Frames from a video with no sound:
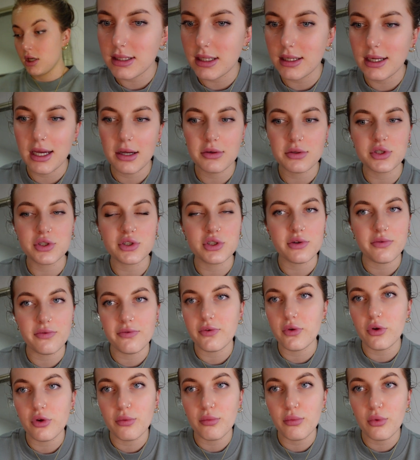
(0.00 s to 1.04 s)
Now just a
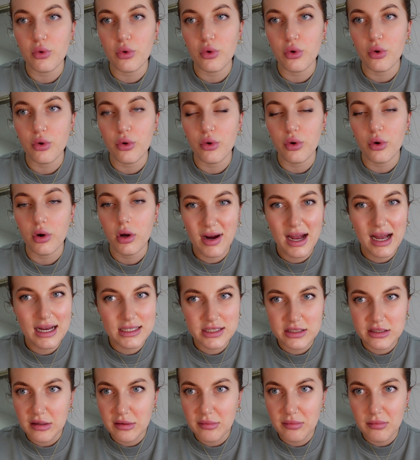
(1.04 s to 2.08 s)
few more
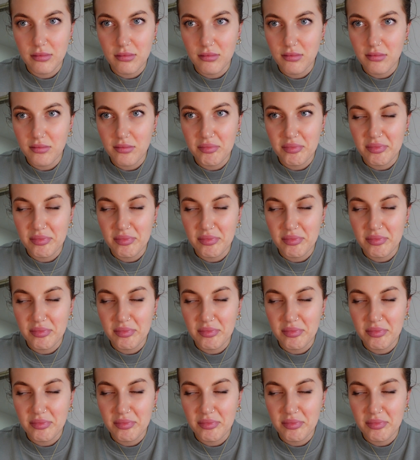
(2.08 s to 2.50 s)
random